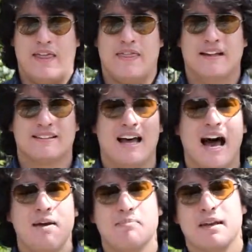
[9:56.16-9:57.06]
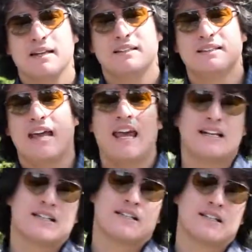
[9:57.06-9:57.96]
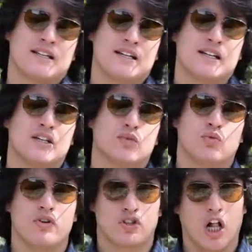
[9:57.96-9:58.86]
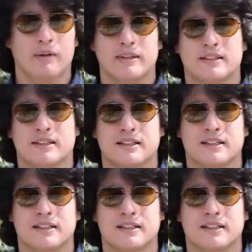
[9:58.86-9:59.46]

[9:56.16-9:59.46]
the time it takes to resolve it.